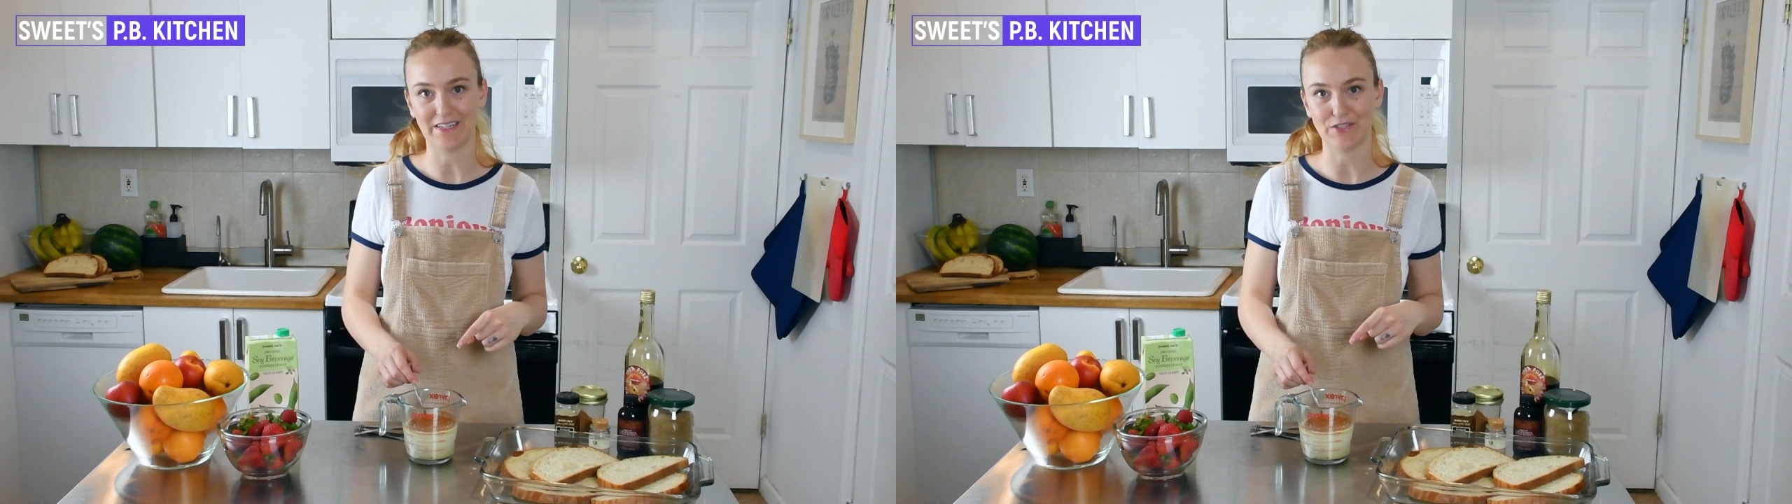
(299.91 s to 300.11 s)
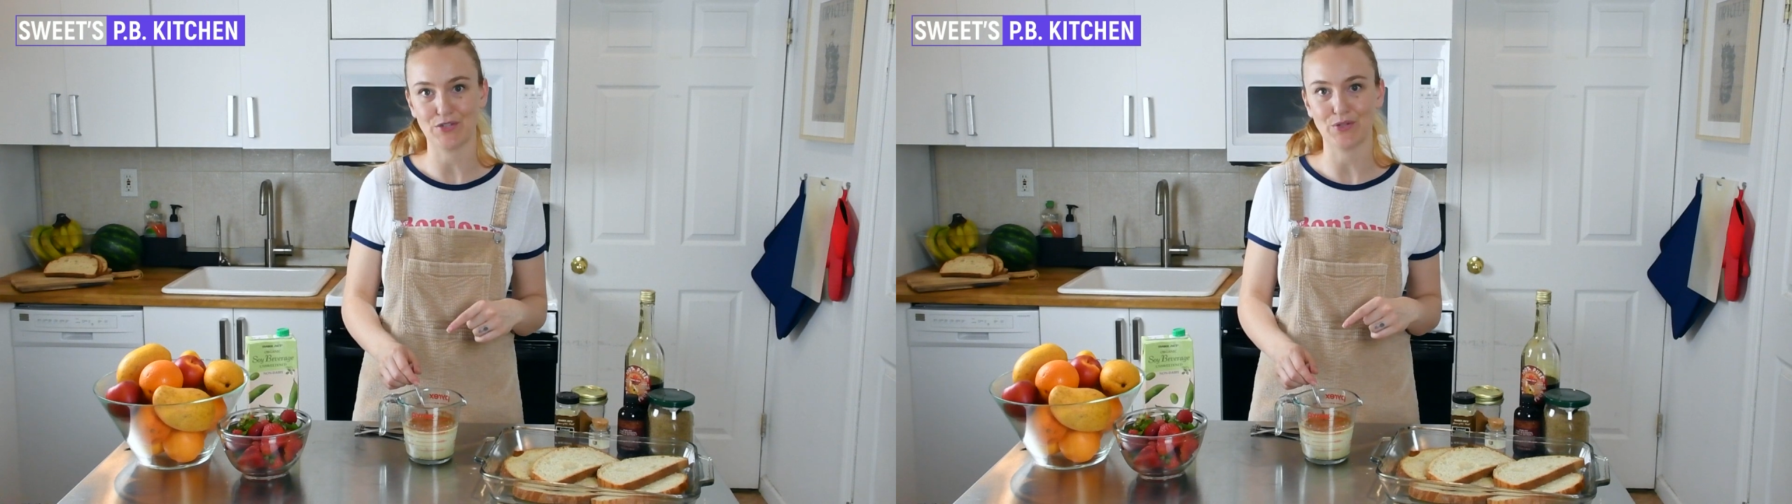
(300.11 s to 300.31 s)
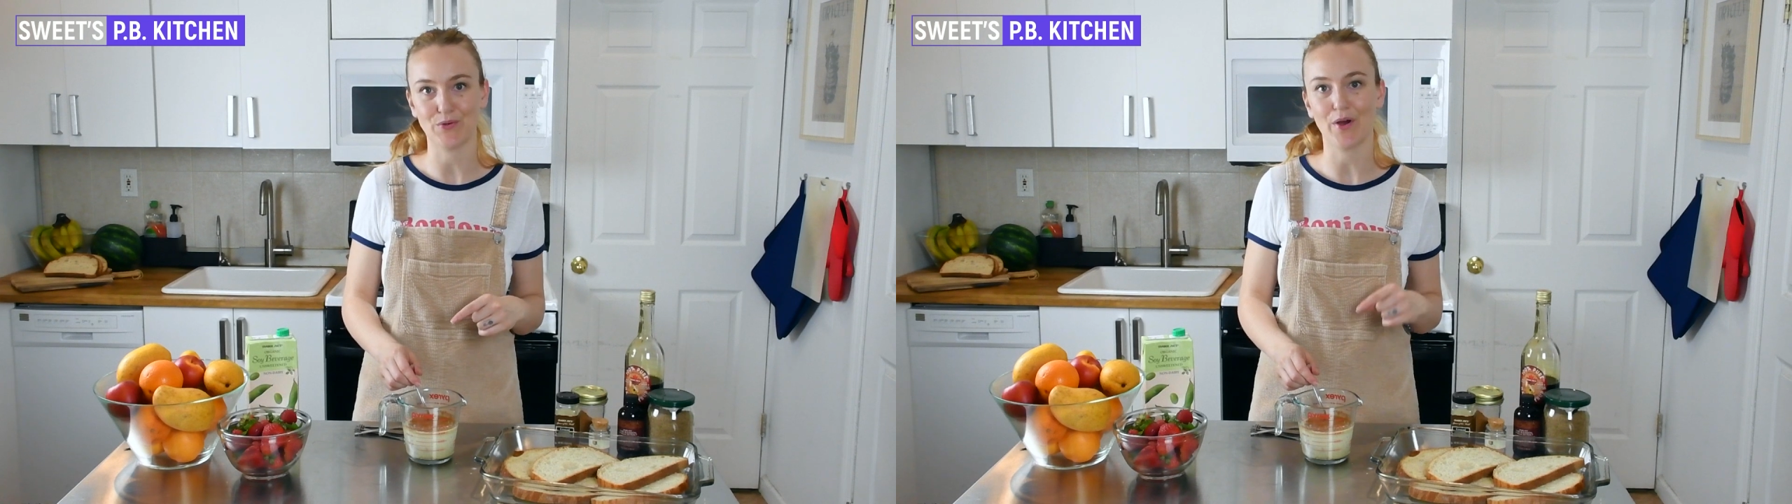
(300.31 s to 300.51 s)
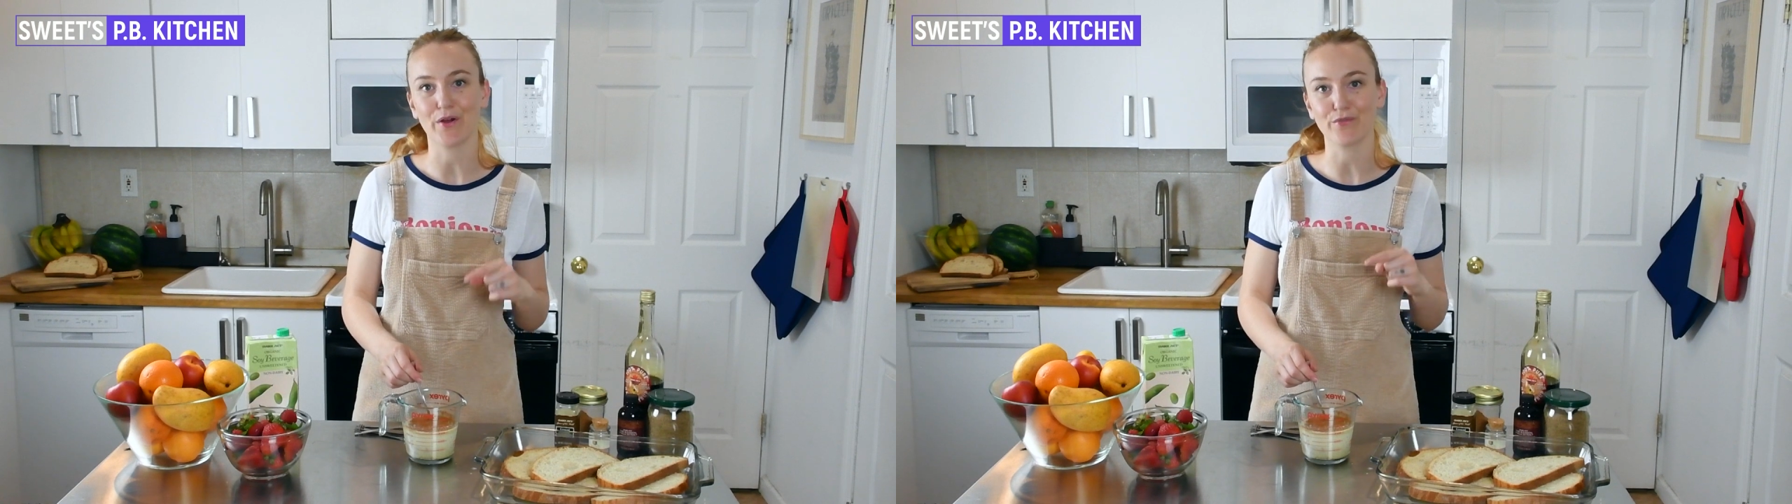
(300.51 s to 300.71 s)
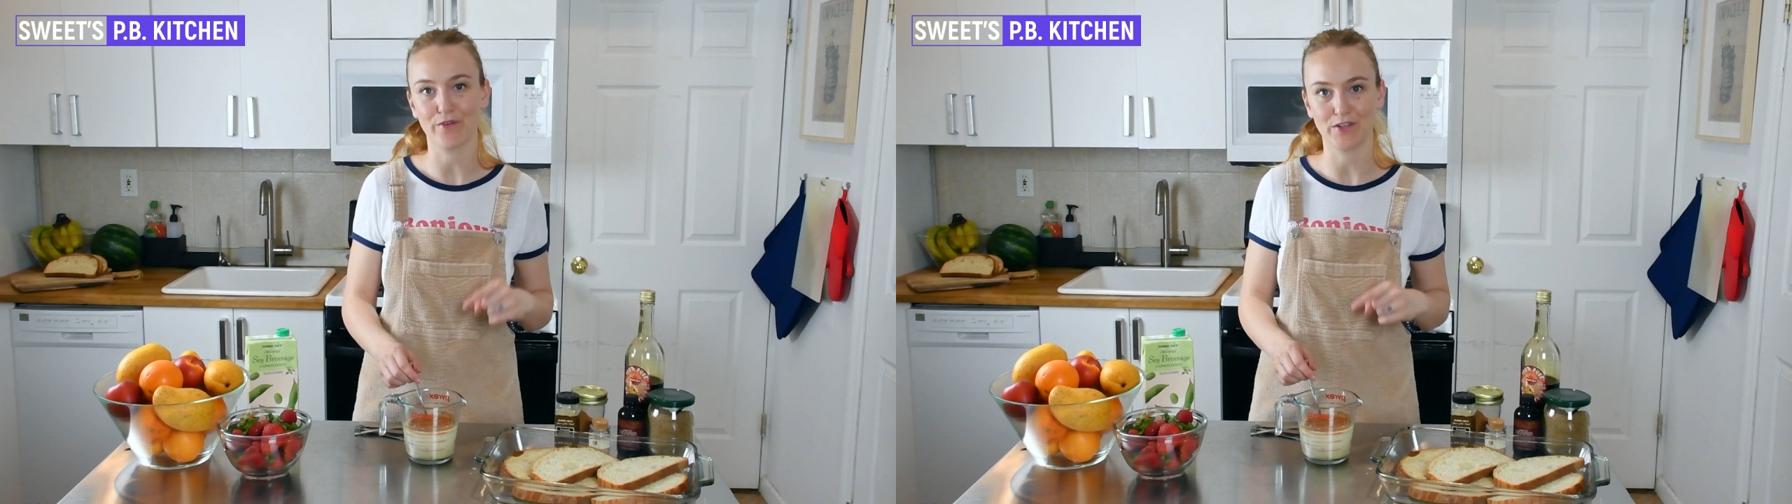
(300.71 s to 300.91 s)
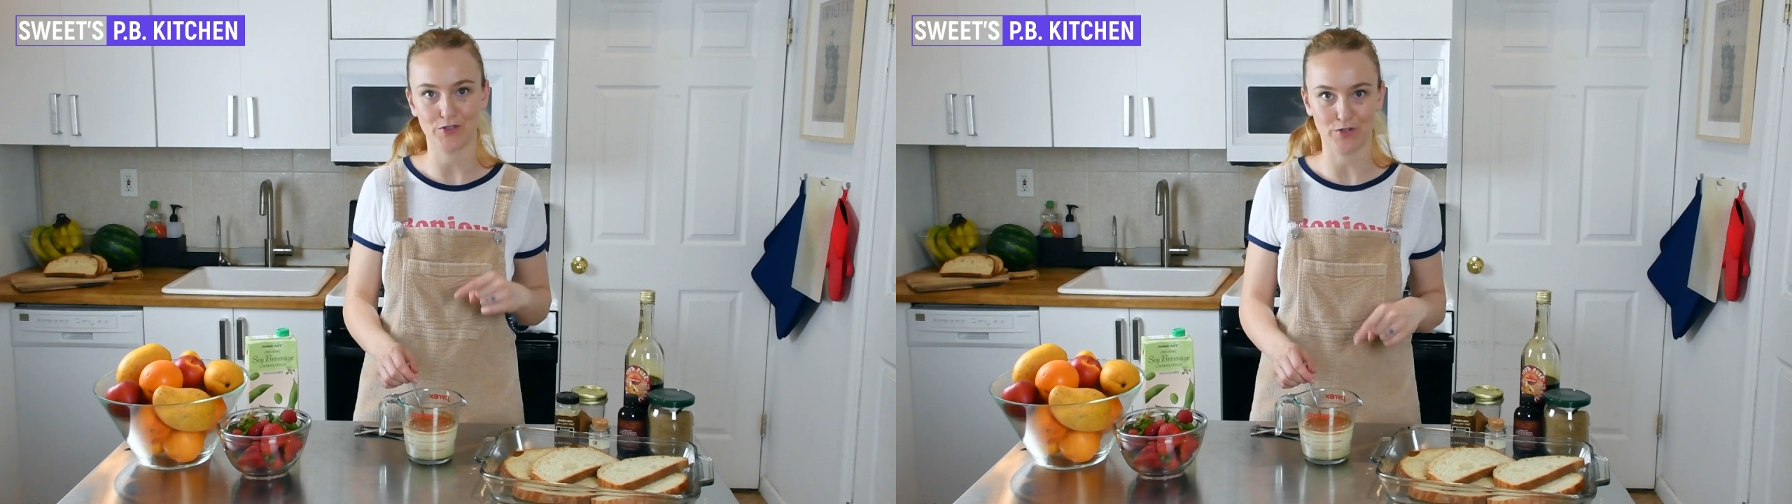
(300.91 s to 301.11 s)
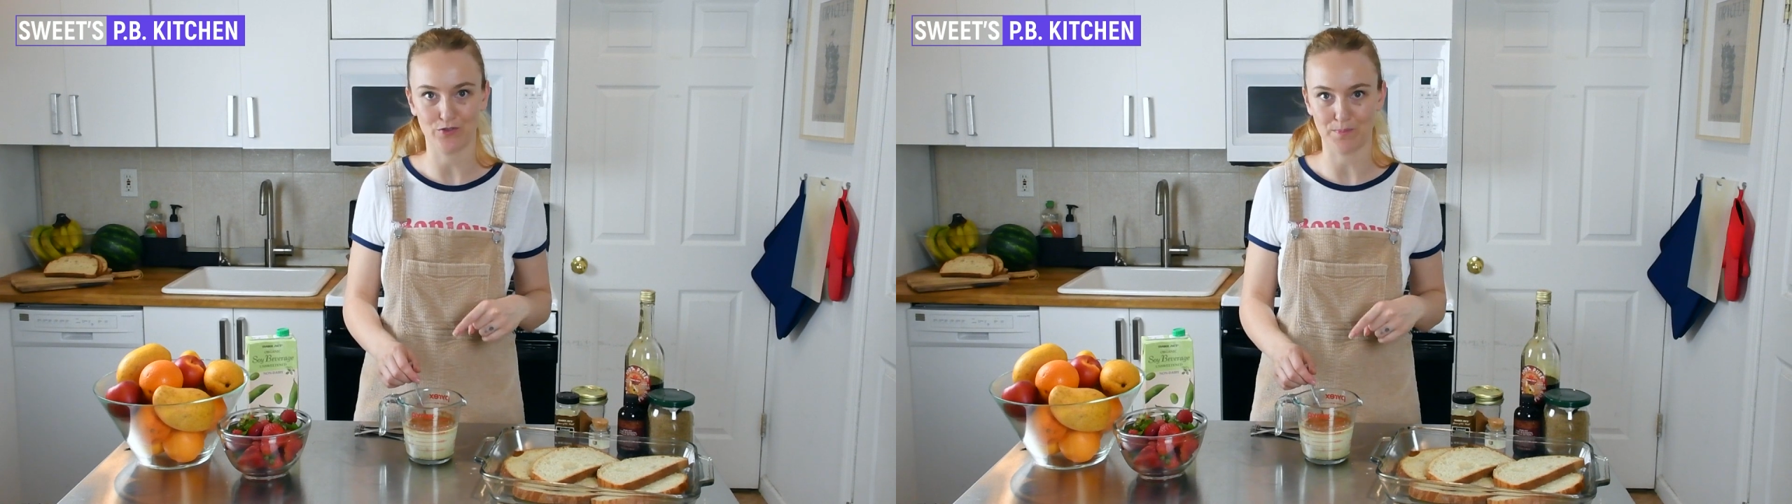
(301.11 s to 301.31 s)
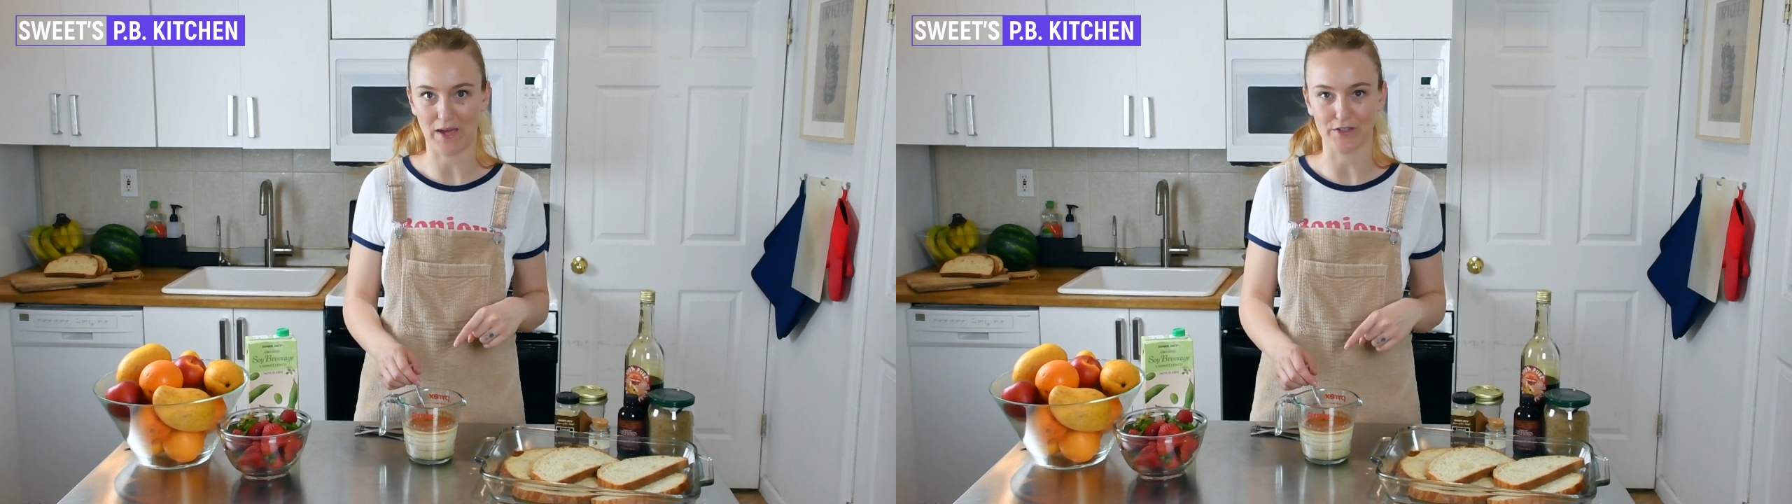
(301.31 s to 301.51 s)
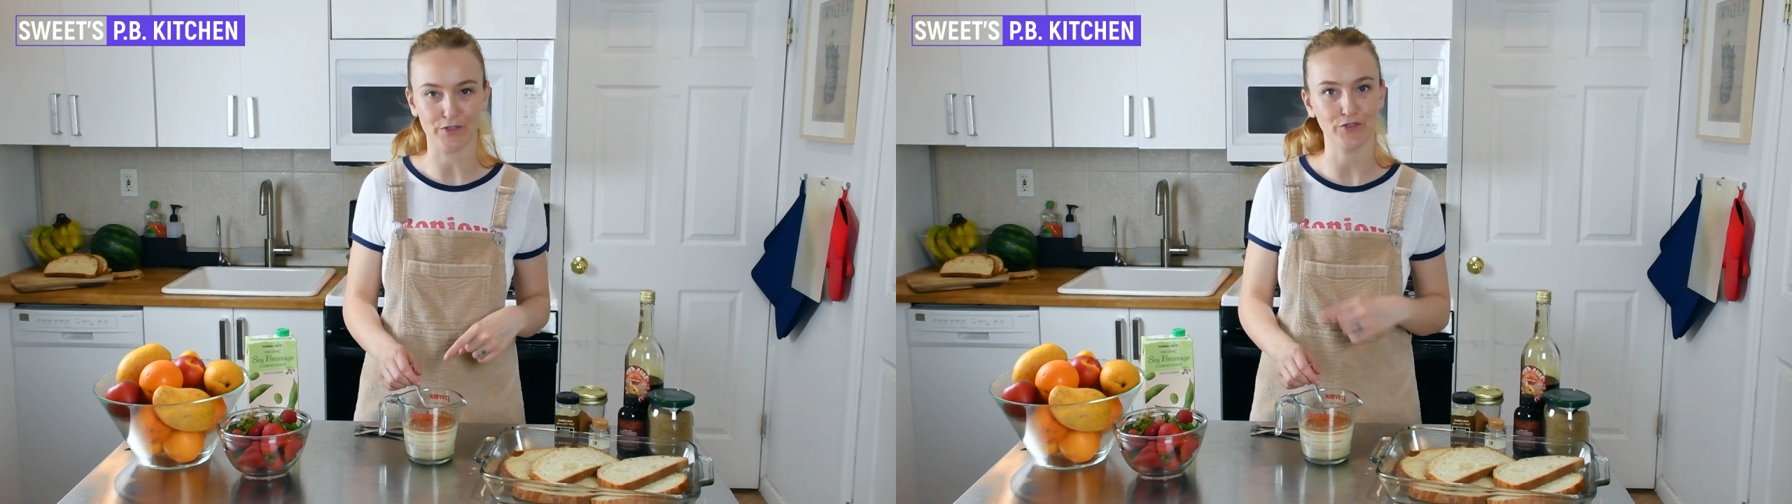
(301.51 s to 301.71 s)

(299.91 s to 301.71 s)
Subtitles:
into our French toast batter.